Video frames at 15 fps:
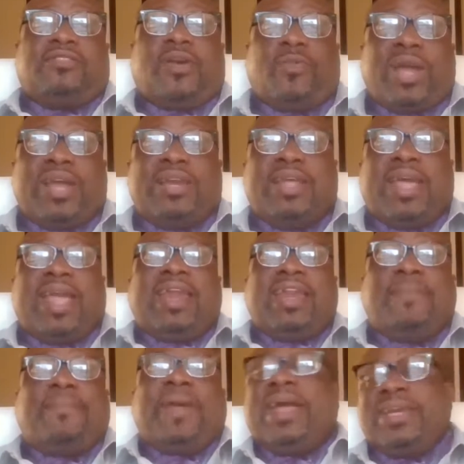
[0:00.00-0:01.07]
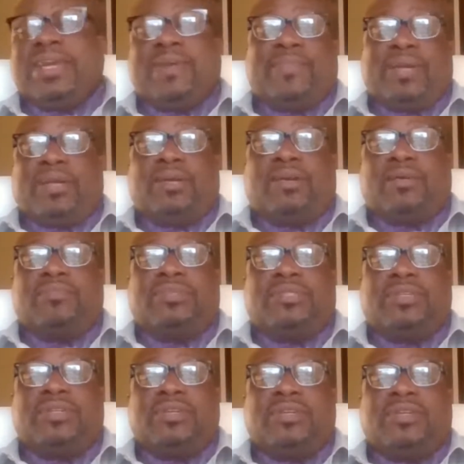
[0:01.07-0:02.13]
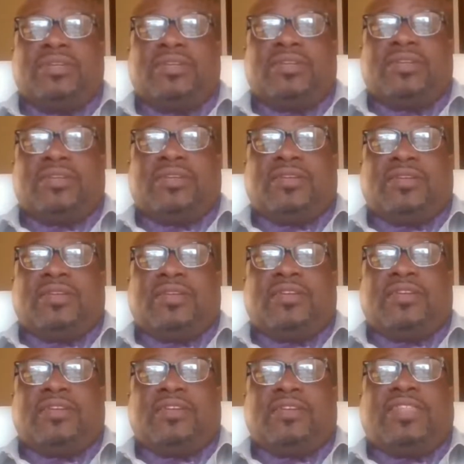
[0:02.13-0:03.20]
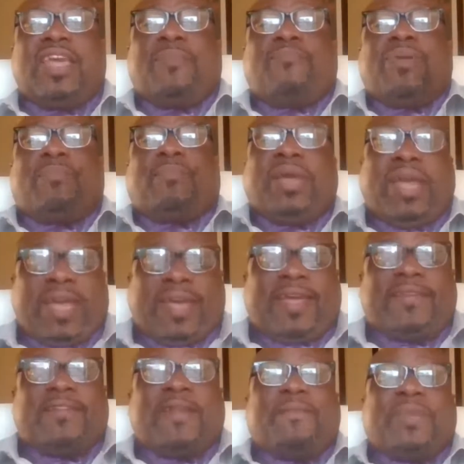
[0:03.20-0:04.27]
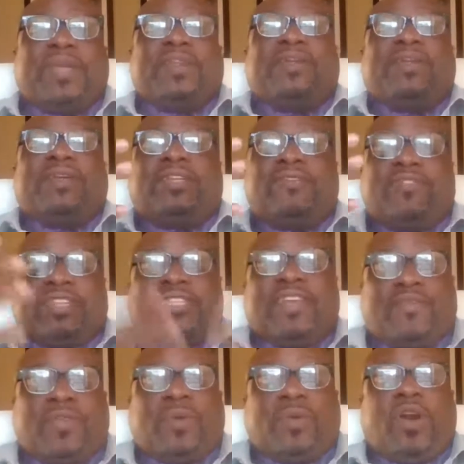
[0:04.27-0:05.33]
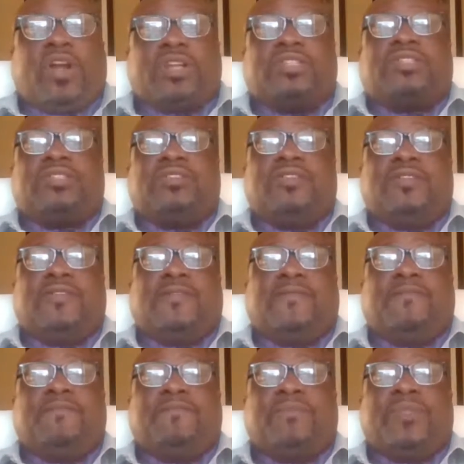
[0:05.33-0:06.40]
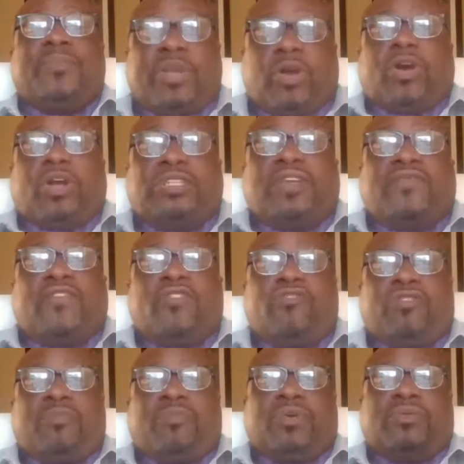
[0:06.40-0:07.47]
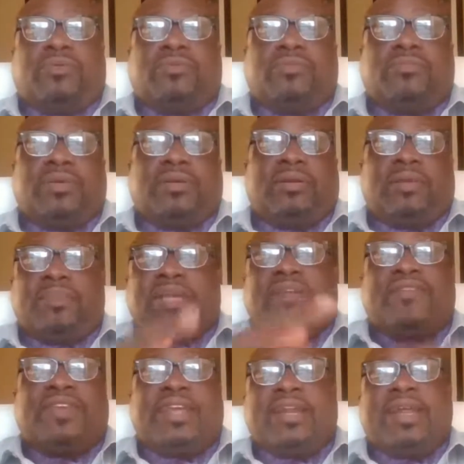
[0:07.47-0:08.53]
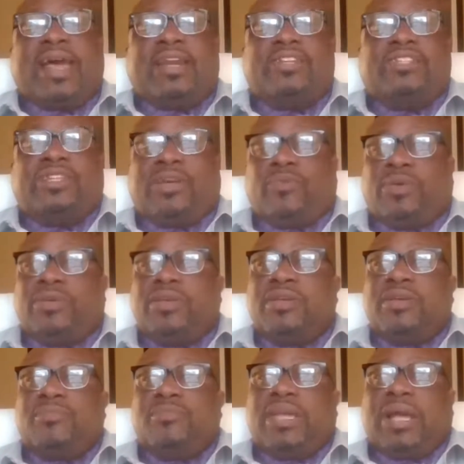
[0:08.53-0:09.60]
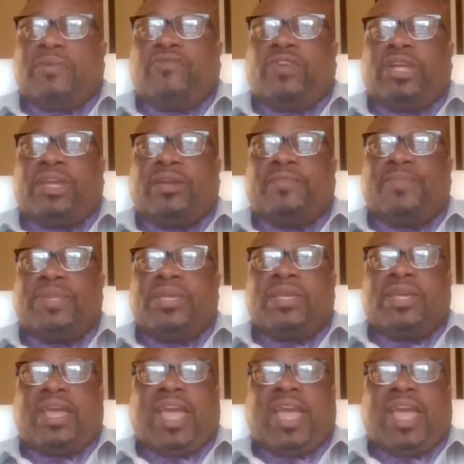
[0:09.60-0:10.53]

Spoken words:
So when any pandemic comes, they're prepared to receive the worst because they're vulnerable. Let me give you an analogy that would be helpful here.